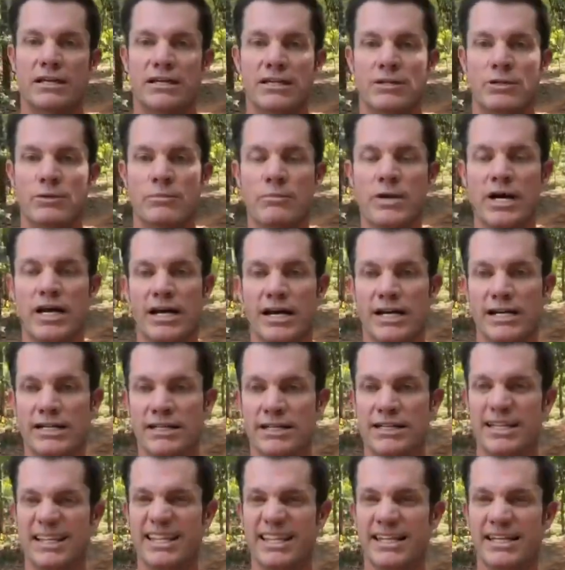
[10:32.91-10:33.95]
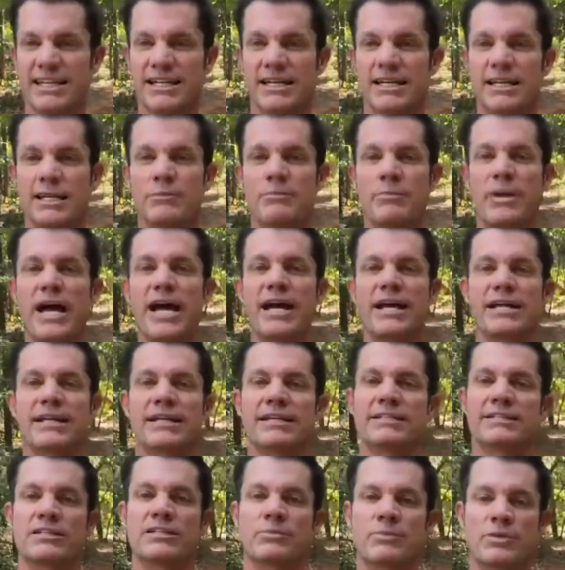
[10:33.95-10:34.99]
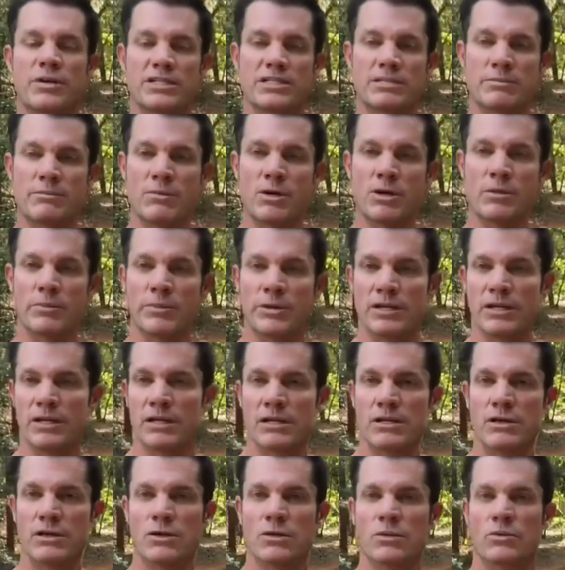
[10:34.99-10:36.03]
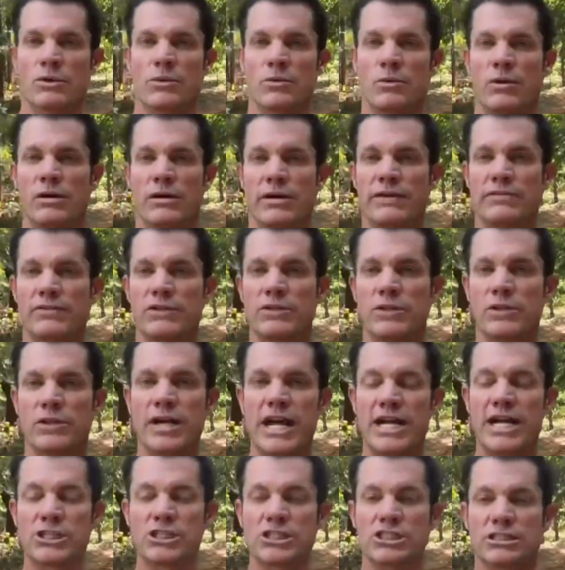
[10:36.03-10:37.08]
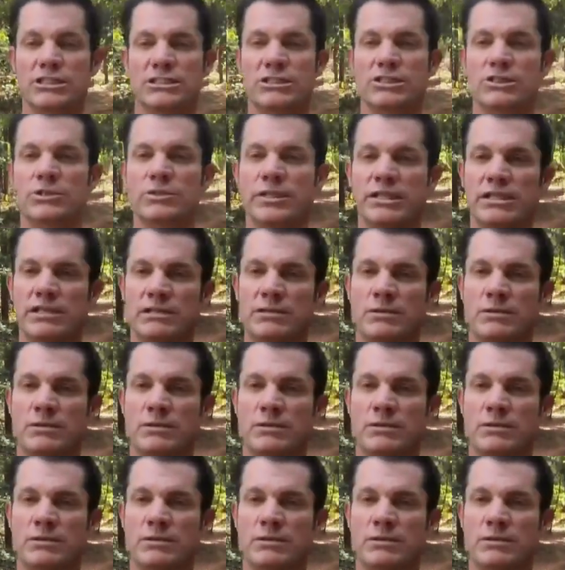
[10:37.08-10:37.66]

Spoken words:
in your mind and then get back into the present moment with whatever you're actually doing.